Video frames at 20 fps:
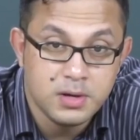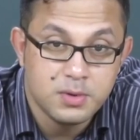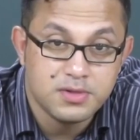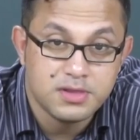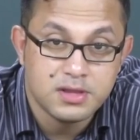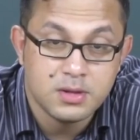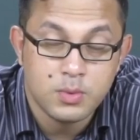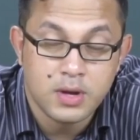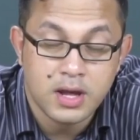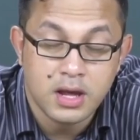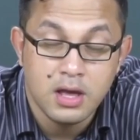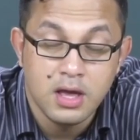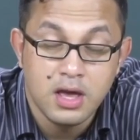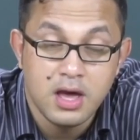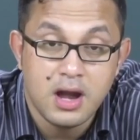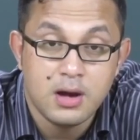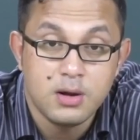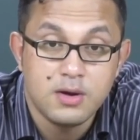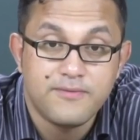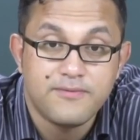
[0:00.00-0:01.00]
interesting way,
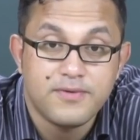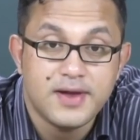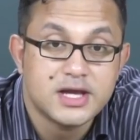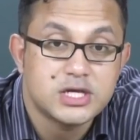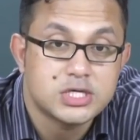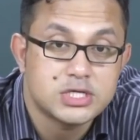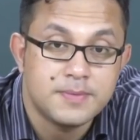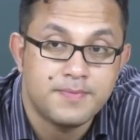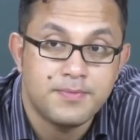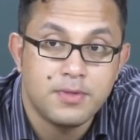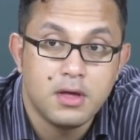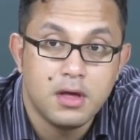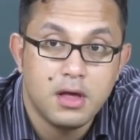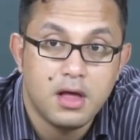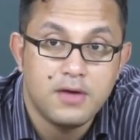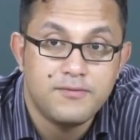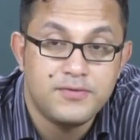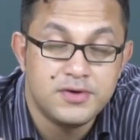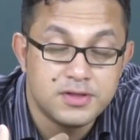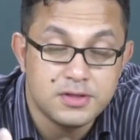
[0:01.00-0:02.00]
a reflection
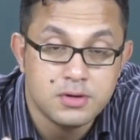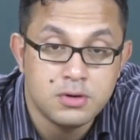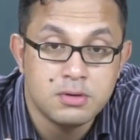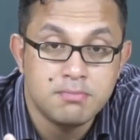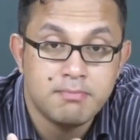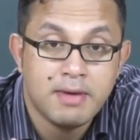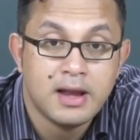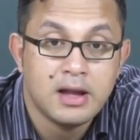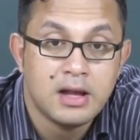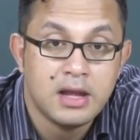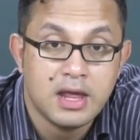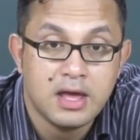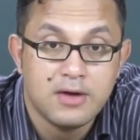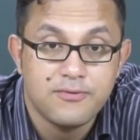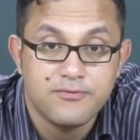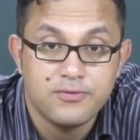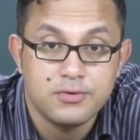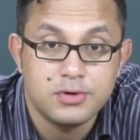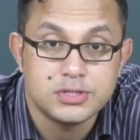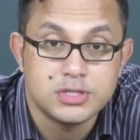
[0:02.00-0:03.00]
of his own manly
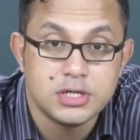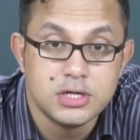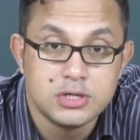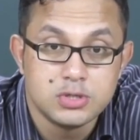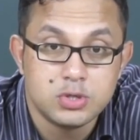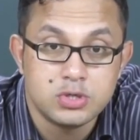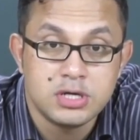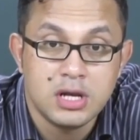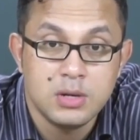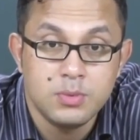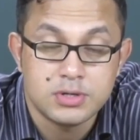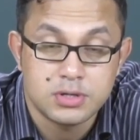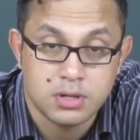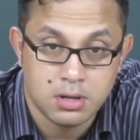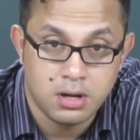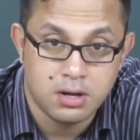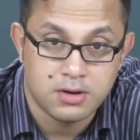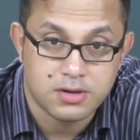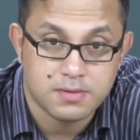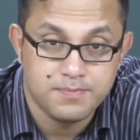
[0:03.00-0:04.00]
effort to deal with
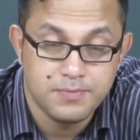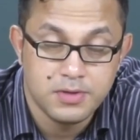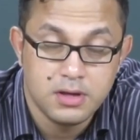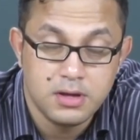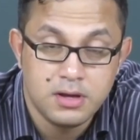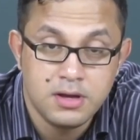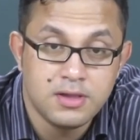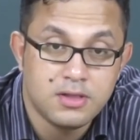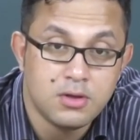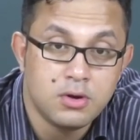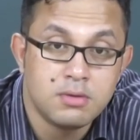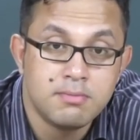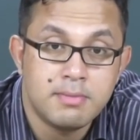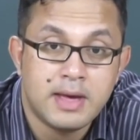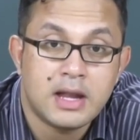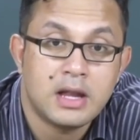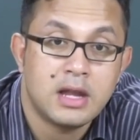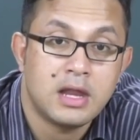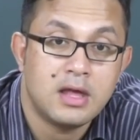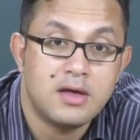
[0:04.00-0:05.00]
loss, his own
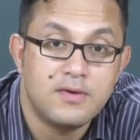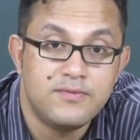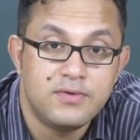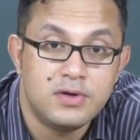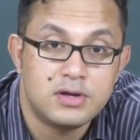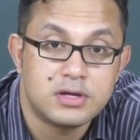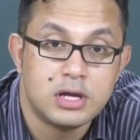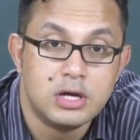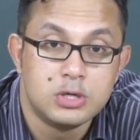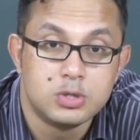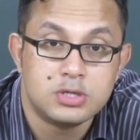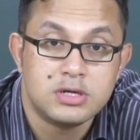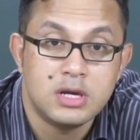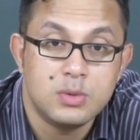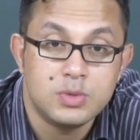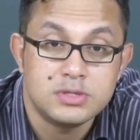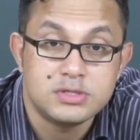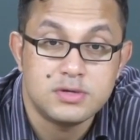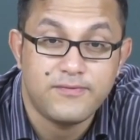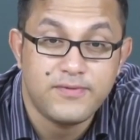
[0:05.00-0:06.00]
manly effort to
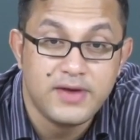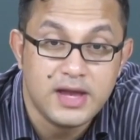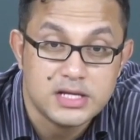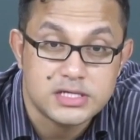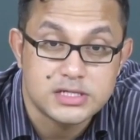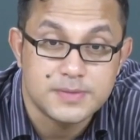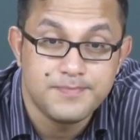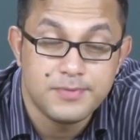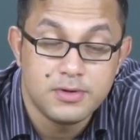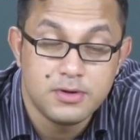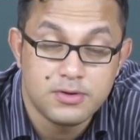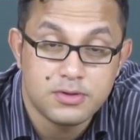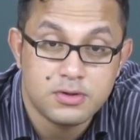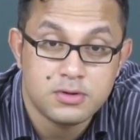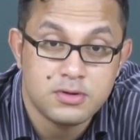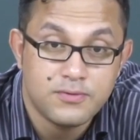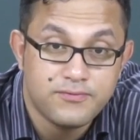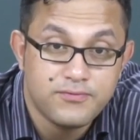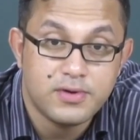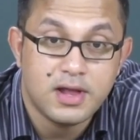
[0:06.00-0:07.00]
deal with defeat.
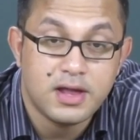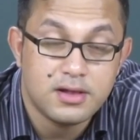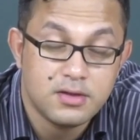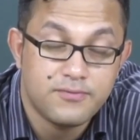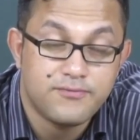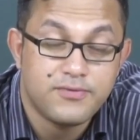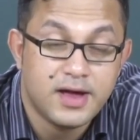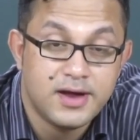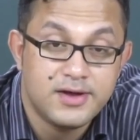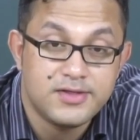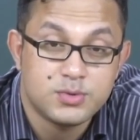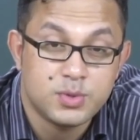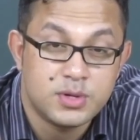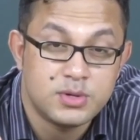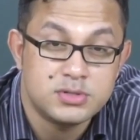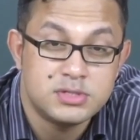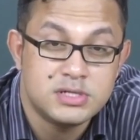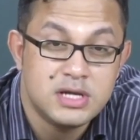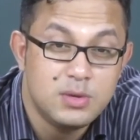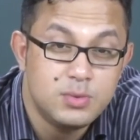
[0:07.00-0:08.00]
So the fly, the fly is
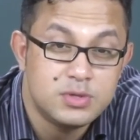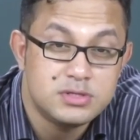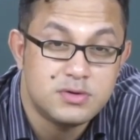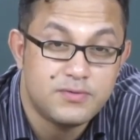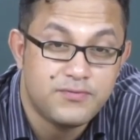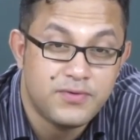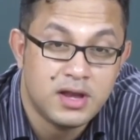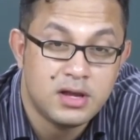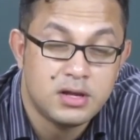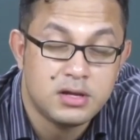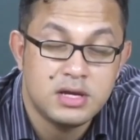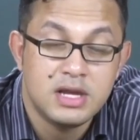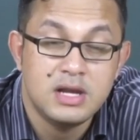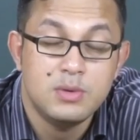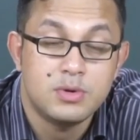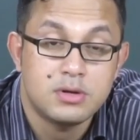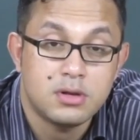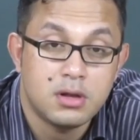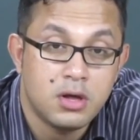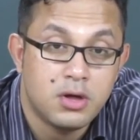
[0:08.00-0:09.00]
trying to deal with defeat, deal
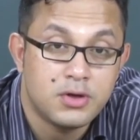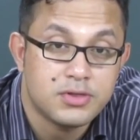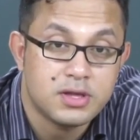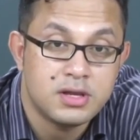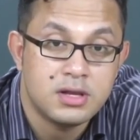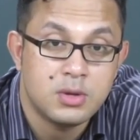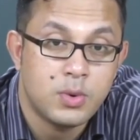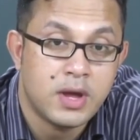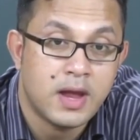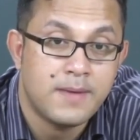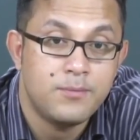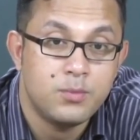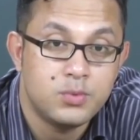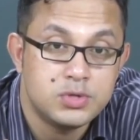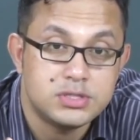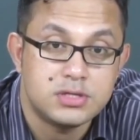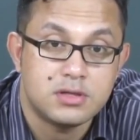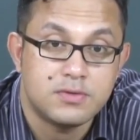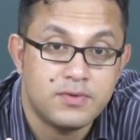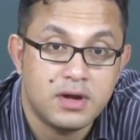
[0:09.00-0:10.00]
with loss in a way
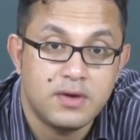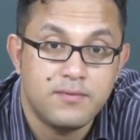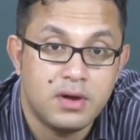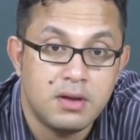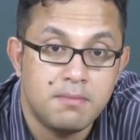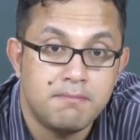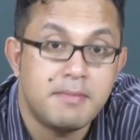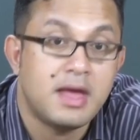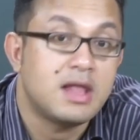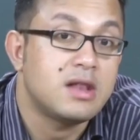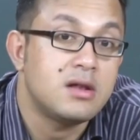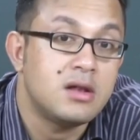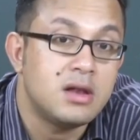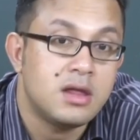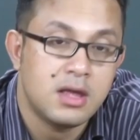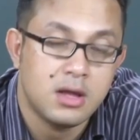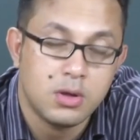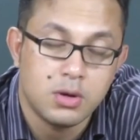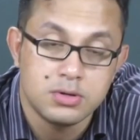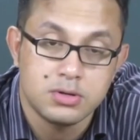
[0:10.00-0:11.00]
which is very, very
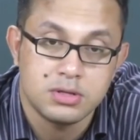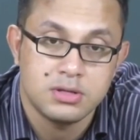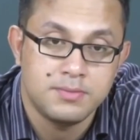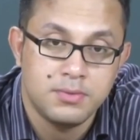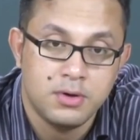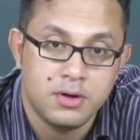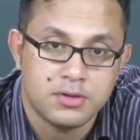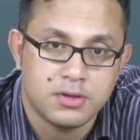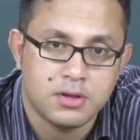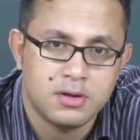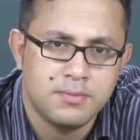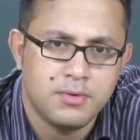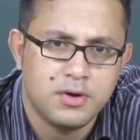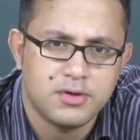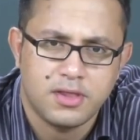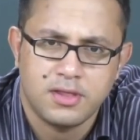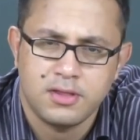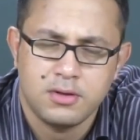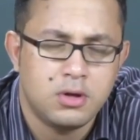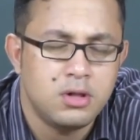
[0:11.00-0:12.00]
manly according to the boss. So the
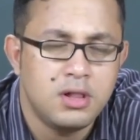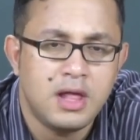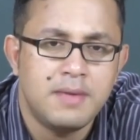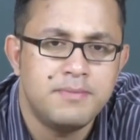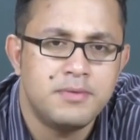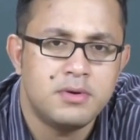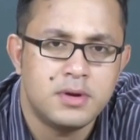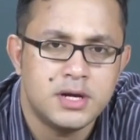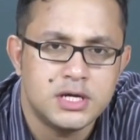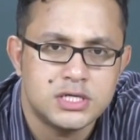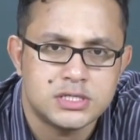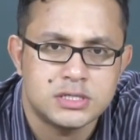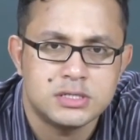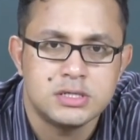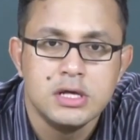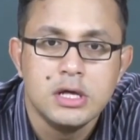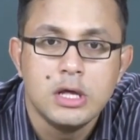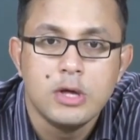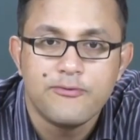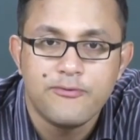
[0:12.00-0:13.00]
boss has all
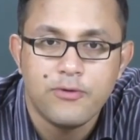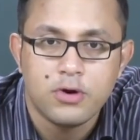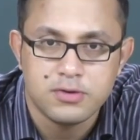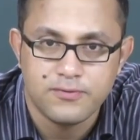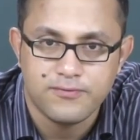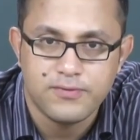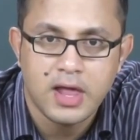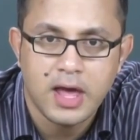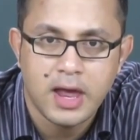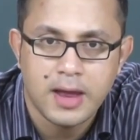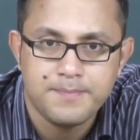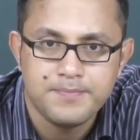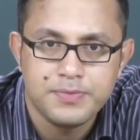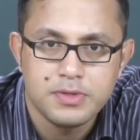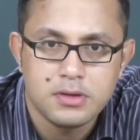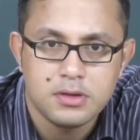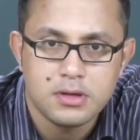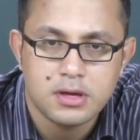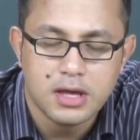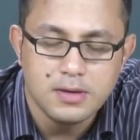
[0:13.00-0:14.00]
admiration for the fly
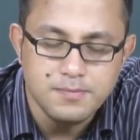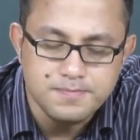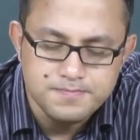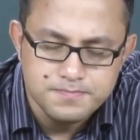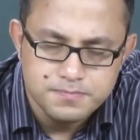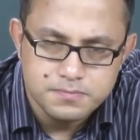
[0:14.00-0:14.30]
okay?